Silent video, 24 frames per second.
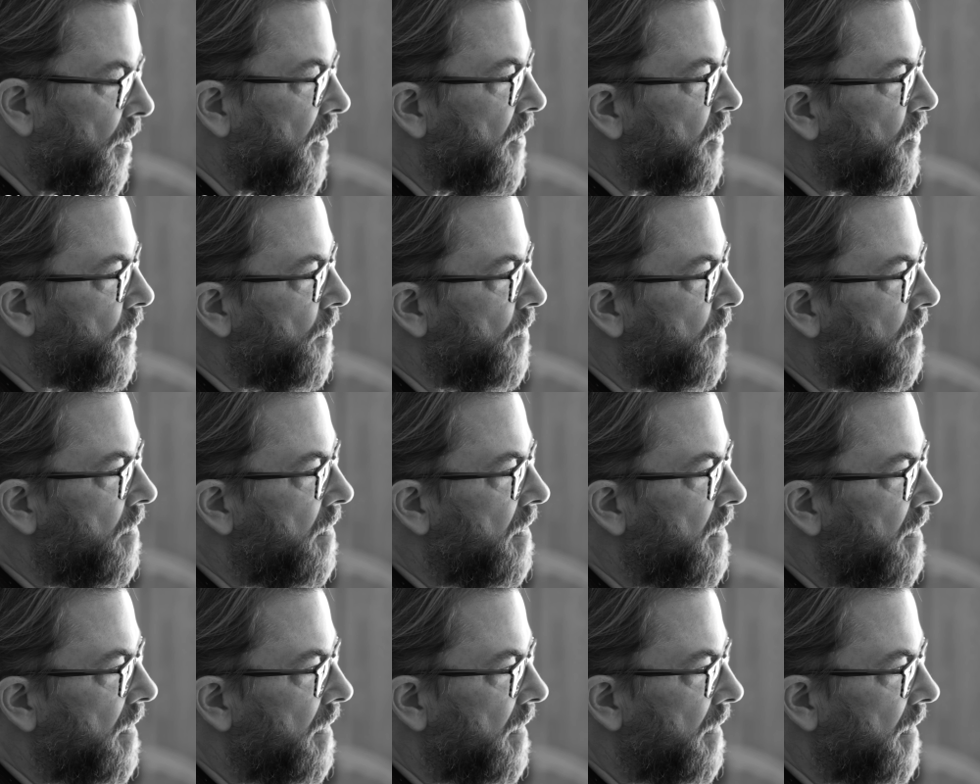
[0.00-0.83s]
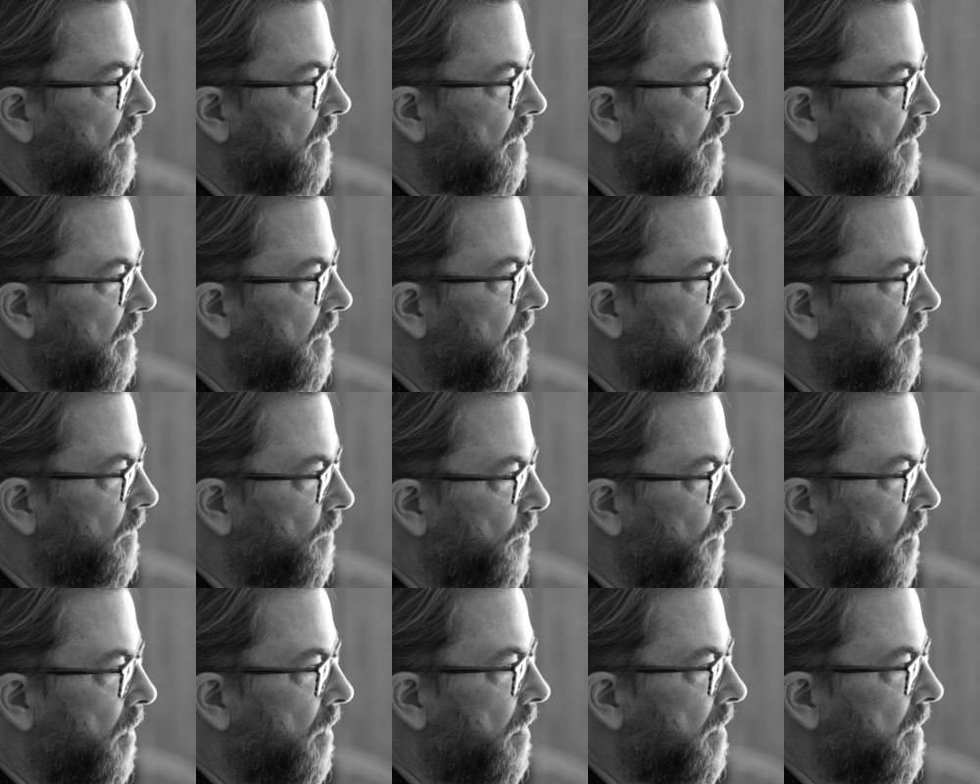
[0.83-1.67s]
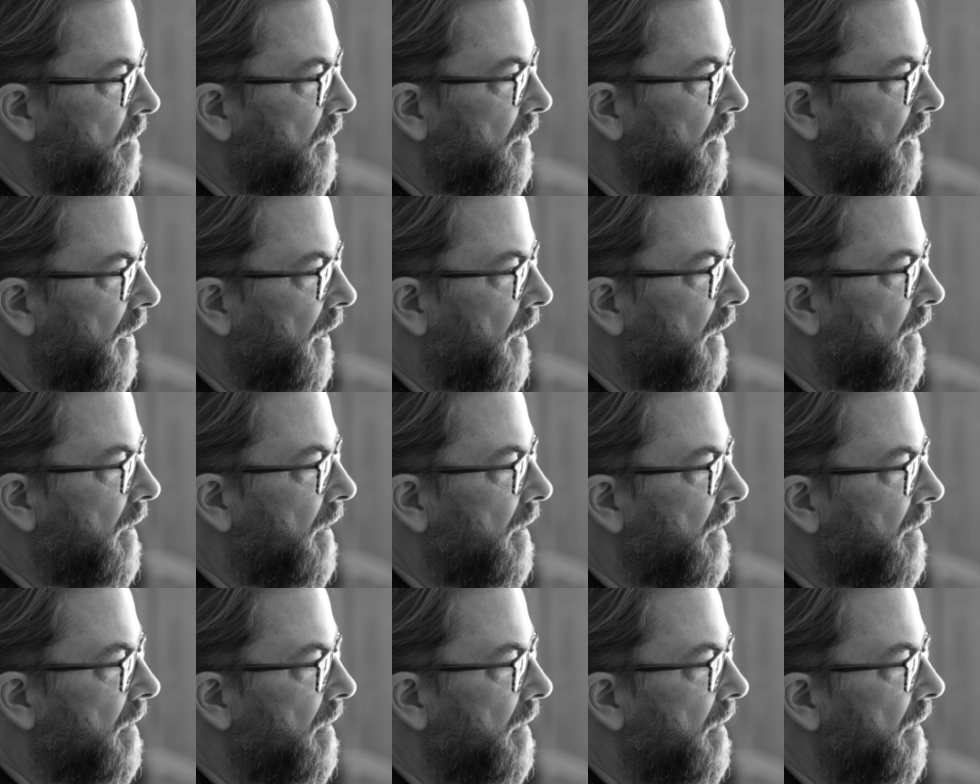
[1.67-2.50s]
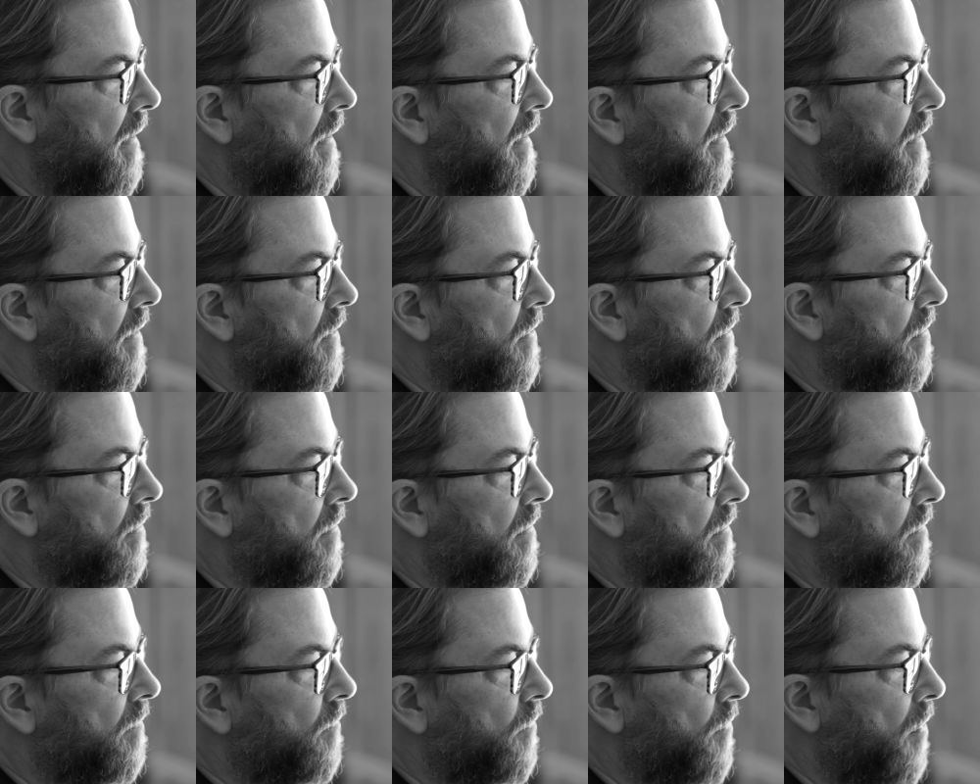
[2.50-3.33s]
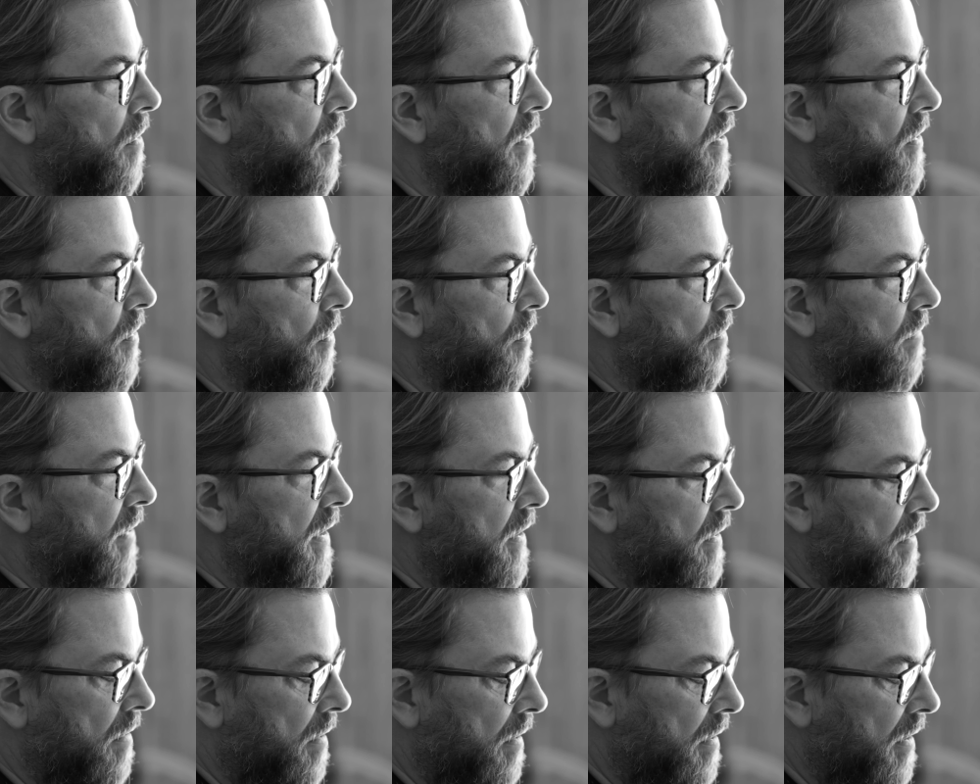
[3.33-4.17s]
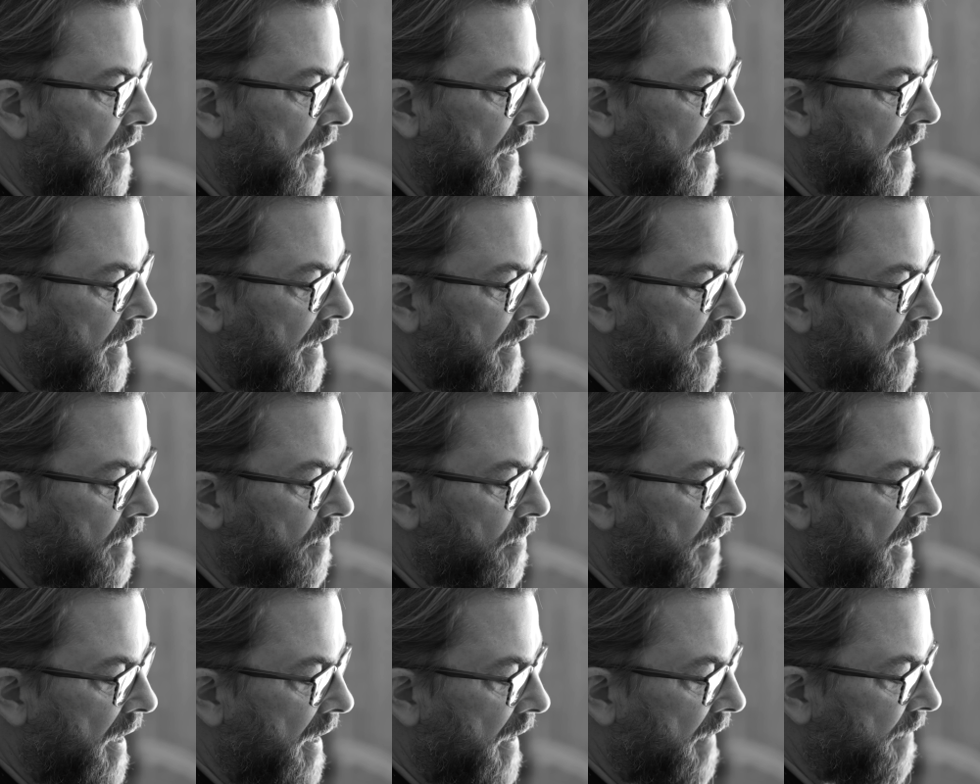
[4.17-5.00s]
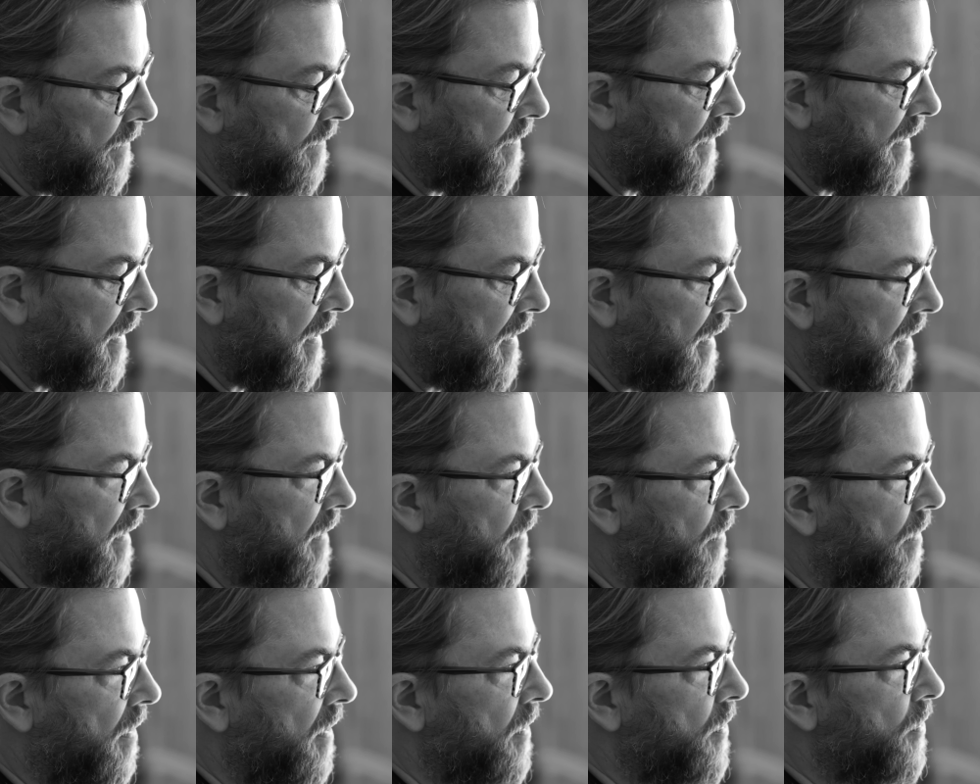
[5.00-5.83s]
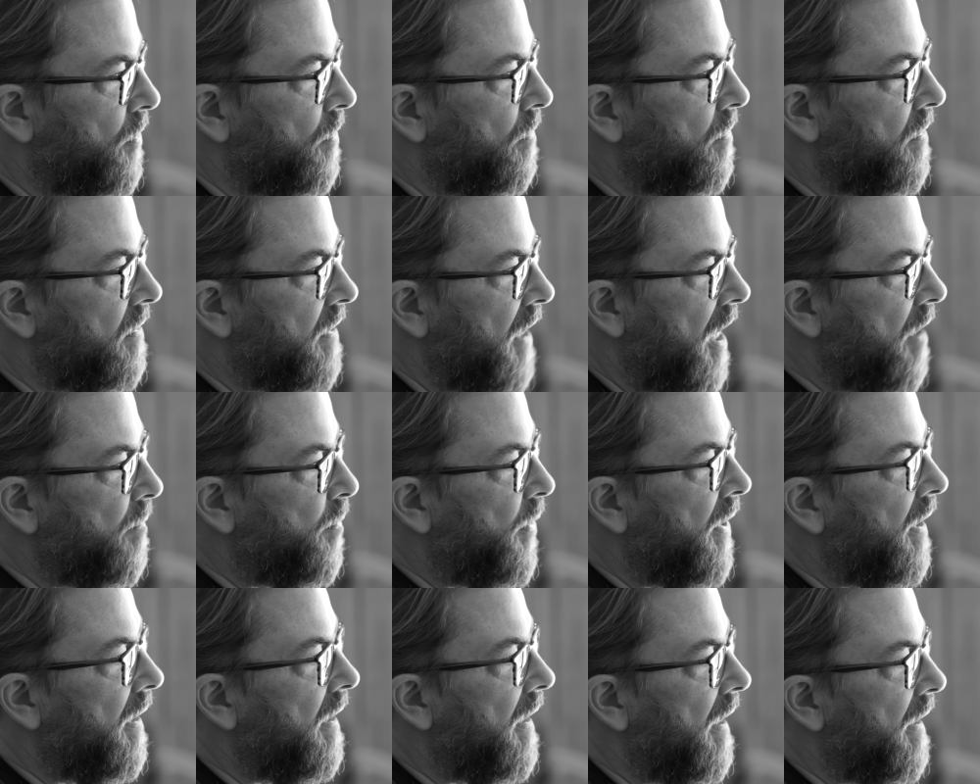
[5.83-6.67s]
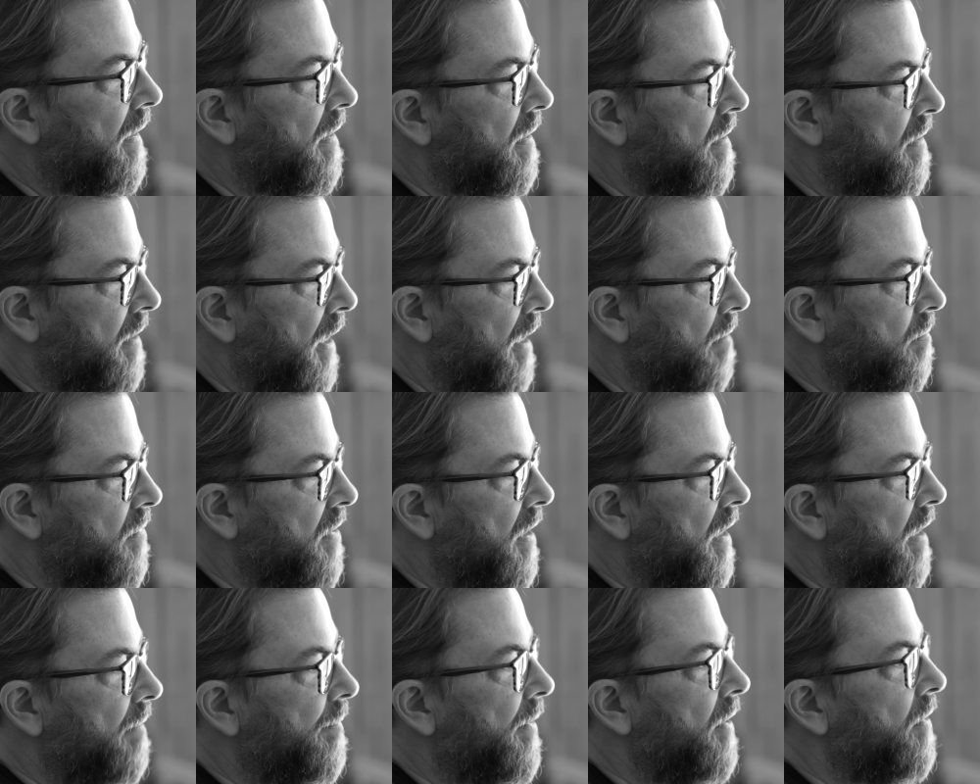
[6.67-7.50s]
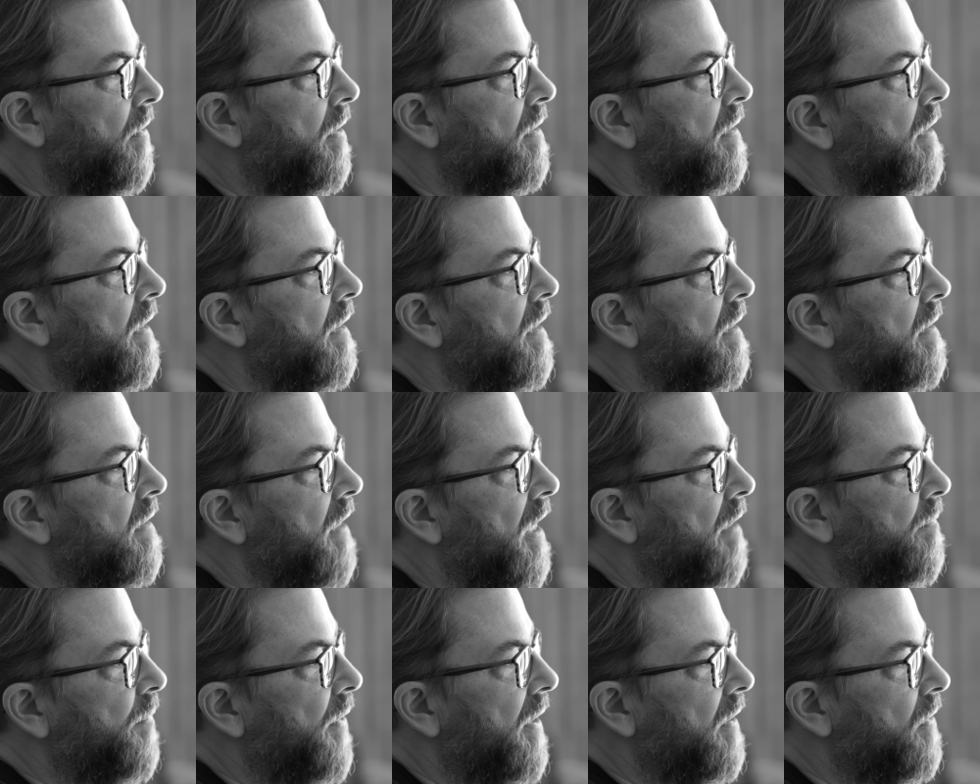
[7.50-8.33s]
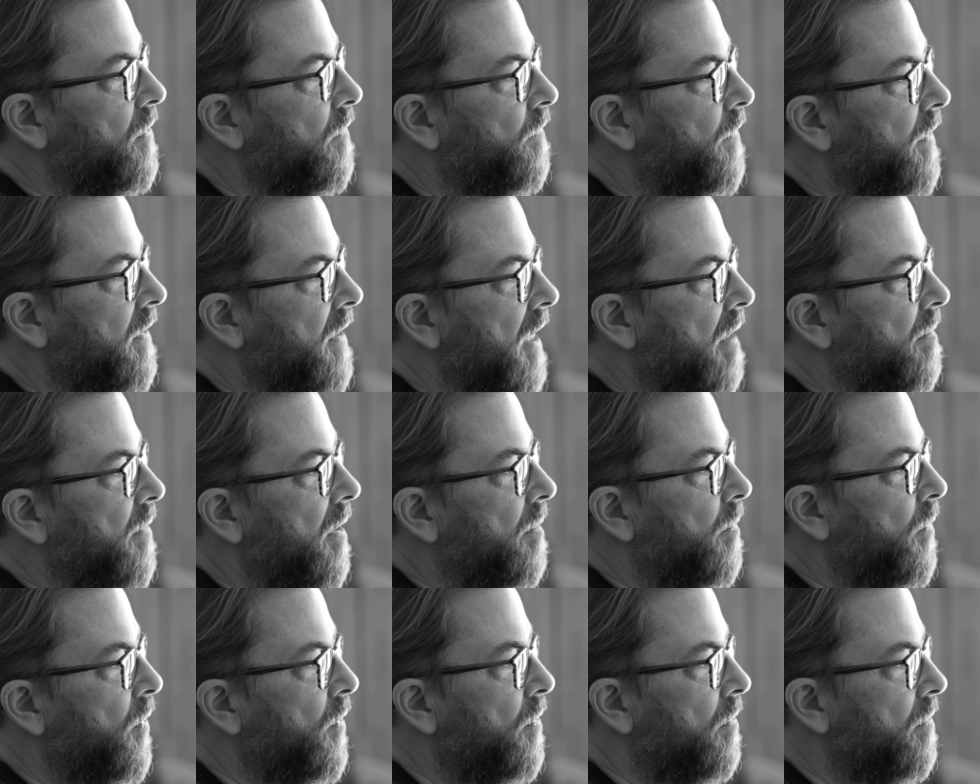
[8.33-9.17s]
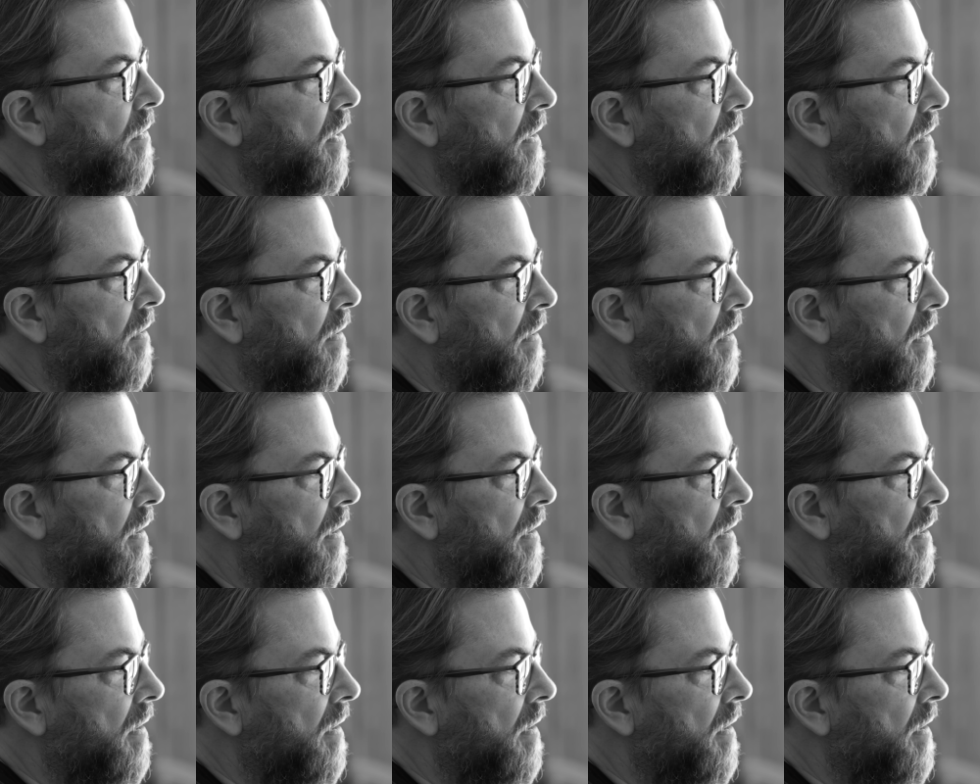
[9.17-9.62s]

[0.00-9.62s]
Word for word: you can shoot RAW in it, so RAW is always color and then you have you can shoot JPEG at the same time, and you can set the JPEG to, for example, a muted